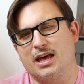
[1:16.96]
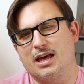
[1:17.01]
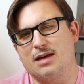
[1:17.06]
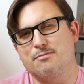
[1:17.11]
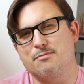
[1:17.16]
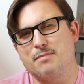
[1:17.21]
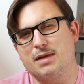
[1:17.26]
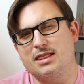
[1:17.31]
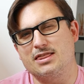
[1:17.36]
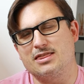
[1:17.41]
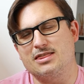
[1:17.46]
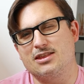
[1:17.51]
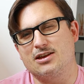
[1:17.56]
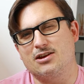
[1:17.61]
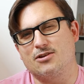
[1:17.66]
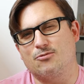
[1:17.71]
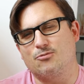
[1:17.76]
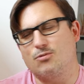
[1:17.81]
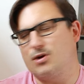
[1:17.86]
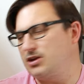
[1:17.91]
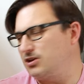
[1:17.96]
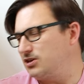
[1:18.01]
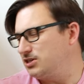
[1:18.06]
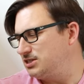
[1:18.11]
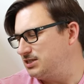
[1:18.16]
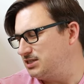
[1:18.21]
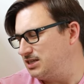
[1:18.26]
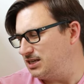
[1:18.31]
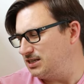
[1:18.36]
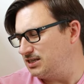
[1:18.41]
it meant that when I
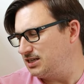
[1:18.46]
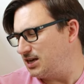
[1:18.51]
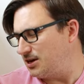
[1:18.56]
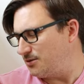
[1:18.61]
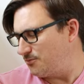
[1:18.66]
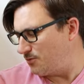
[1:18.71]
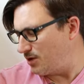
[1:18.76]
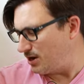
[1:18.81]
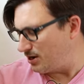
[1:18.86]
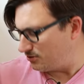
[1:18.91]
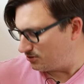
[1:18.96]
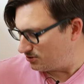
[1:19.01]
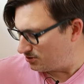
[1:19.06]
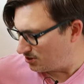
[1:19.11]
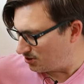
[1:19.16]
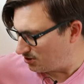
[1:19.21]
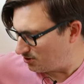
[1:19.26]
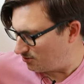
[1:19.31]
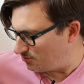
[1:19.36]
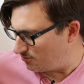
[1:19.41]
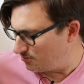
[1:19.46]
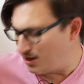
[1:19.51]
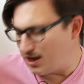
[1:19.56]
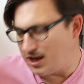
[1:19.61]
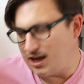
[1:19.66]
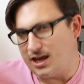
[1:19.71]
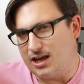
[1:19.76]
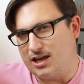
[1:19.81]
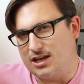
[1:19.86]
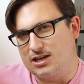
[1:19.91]
did come round to
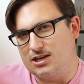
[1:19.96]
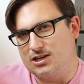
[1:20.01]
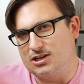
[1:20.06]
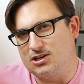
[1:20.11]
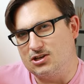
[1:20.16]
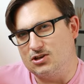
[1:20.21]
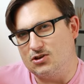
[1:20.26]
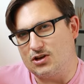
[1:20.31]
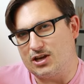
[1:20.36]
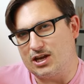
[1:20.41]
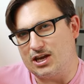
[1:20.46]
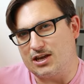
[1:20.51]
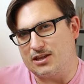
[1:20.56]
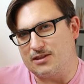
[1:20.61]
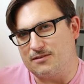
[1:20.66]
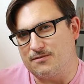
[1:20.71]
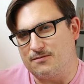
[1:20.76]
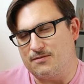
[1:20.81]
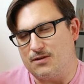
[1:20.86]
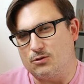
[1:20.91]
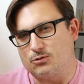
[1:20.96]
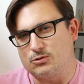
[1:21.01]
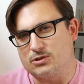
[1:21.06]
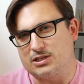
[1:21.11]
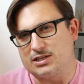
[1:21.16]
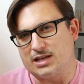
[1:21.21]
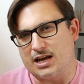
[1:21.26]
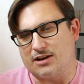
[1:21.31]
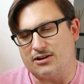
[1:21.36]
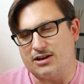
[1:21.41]
looking at the
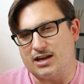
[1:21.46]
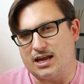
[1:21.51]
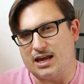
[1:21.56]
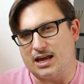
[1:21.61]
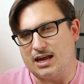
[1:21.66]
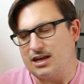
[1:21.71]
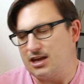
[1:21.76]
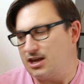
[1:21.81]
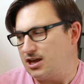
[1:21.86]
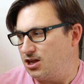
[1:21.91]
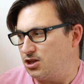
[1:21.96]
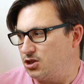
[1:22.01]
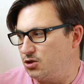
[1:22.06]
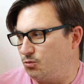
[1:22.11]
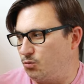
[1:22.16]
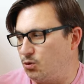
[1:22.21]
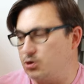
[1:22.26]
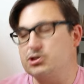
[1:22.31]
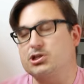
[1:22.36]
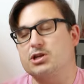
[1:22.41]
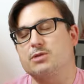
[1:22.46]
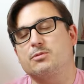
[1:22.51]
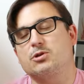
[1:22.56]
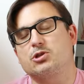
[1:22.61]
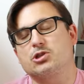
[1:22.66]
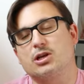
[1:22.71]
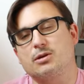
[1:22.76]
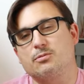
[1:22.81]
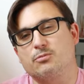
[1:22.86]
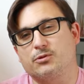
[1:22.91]
filter down here, the washing
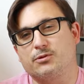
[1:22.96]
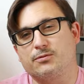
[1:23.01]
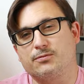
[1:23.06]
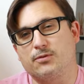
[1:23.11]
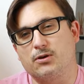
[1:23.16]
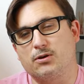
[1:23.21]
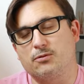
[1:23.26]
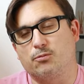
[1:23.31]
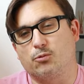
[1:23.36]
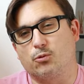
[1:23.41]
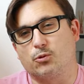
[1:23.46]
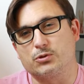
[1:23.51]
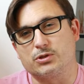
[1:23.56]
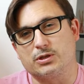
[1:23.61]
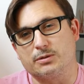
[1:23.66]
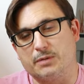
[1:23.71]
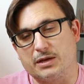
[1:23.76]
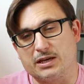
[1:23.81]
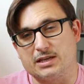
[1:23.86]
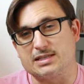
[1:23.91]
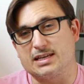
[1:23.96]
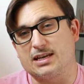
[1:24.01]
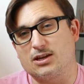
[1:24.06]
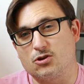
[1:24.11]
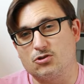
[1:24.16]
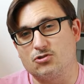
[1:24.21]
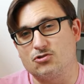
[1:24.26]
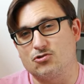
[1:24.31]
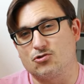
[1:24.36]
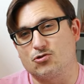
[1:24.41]
machine was full of water because it
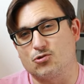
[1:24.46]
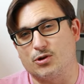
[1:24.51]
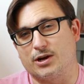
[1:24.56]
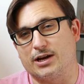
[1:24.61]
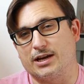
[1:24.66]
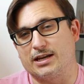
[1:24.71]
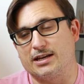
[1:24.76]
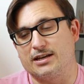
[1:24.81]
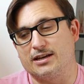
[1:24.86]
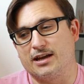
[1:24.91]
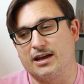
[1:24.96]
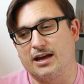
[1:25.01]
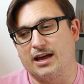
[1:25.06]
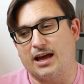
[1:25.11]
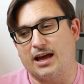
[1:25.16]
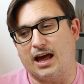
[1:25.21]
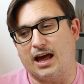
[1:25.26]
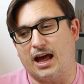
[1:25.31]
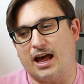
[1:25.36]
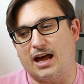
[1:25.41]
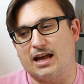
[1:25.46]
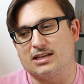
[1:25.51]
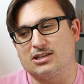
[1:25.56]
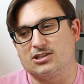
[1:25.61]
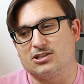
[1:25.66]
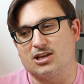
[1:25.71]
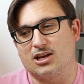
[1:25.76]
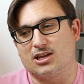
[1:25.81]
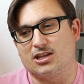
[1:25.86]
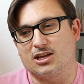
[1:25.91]
couldn't drain,
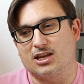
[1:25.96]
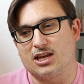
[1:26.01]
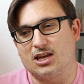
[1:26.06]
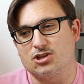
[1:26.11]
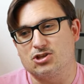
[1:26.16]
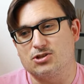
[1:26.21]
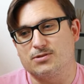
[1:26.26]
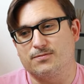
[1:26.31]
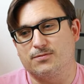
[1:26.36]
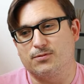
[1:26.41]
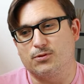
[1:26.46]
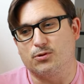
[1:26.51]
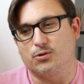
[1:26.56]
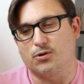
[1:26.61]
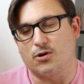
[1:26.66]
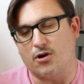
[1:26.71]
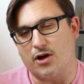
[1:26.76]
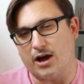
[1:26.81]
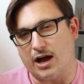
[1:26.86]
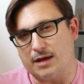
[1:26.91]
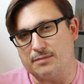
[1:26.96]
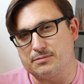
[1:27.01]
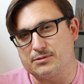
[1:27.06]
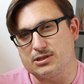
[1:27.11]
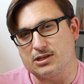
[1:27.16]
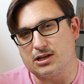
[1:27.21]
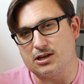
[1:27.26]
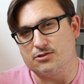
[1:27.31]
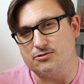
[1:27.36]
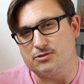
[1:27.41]
and the kitchen floor got
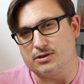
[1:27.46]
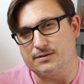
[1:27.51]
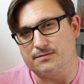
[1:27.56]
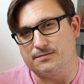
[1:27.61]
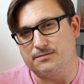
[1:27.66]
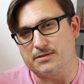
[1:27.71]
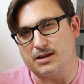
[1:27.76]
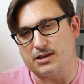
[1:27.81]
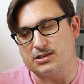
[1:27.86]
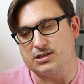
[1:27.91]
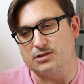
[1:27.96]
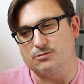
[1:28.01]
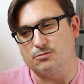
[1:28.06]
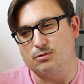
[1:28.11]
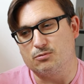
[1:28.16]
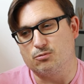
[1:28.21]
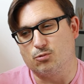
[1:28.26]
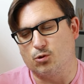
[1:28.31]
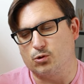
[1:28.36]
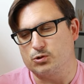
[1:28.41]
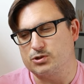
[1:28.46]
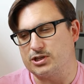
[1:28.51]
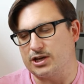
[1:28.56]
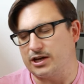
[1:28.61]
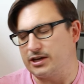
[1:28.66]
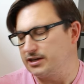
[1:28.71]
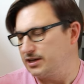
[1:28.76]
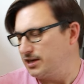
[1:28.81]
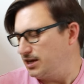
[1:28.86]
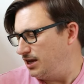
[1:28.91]
absolutely flooded with
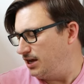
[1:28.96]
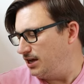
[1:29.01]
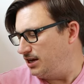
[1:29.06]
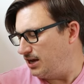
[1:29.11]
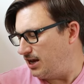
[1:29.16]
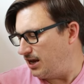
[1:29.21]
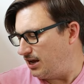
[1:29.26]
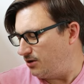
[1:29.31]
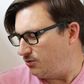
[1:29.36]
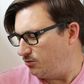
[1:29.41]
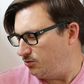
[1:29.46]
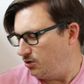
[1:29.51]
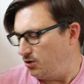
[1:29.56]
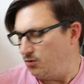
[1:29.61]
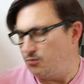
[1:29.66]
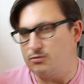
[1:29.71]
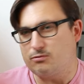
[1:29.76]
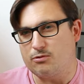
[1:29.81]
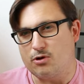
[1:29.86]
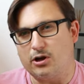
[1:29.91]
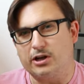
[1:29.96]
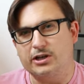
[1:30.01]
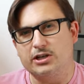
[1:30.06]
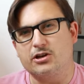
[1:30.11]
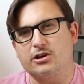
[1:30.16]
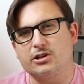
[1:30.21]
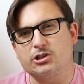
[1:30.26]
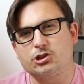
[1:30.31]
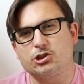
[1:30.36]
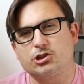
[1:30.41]
water. Now, we've got a
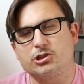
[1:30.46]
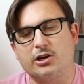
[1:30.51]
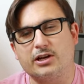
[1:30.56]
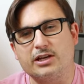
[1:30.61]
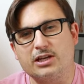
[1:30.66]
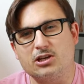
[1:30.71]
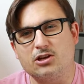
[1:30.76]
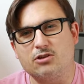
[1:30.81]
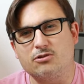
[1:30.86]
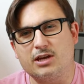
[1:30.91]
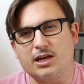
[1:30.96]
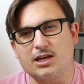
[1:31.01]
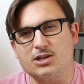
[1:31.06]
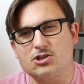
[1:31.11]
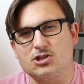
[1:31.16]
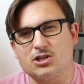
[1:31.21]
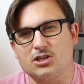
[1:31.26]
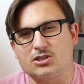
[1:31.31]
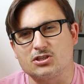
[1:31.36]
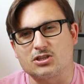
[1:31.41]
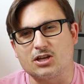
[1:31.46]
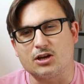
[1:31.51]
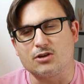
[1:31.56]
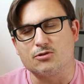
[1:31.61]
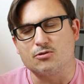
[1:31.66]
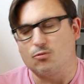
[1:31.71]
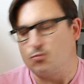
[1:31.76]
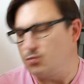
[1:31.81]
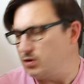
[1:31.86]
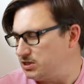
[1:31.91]
nice shiny new kitchen,
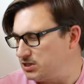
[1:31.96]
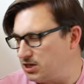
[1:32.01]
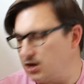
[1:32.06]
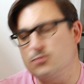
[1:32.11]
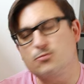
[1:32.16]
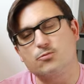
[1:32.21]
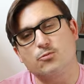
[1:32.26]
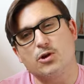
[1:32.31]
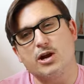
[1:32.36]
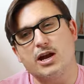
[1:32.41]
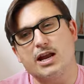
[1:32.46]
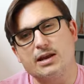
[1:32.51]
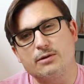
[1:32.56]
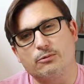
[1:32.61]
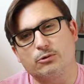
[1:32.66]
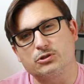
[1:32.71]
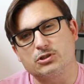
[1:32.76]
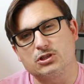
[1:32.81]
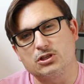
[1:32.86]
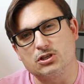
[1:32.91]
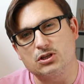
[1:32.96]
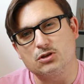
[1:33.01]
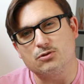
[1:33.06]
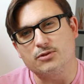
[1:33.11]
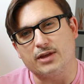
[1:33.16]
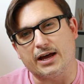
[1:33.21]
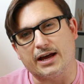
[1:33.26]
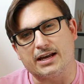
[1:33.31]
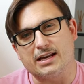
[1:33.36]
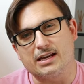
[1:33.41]
so we don't really want to
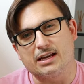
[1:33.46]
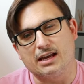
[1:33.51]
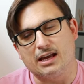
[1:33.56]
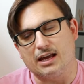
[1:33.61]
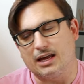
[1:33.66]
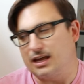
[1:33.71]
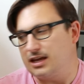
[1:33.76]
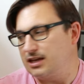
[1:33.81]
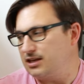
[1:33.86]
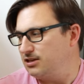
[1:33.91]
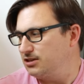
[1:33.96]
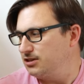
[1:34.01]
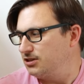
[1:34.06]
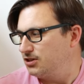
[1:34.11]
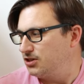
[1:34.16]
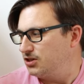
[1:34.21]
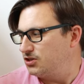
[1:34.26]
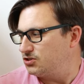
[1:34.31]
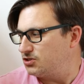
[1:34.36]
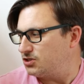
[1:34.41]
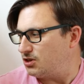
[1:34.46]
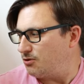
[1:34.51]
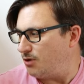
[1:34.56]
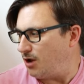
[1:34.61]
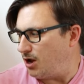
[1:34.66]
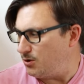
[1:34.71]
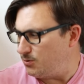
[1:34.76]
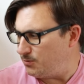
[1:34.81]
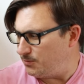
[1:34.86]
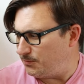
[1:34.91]
do that in here. So
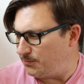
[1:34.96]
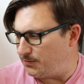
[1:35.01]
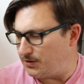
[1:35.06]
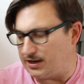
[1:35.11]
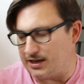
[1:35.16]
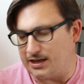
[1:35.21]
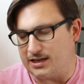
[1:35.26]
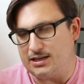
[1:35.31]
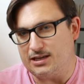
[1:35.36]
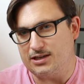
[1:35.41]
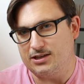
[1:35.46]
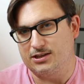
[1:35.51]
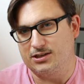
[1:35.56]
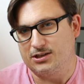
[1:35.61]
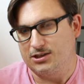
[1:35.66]
hopefully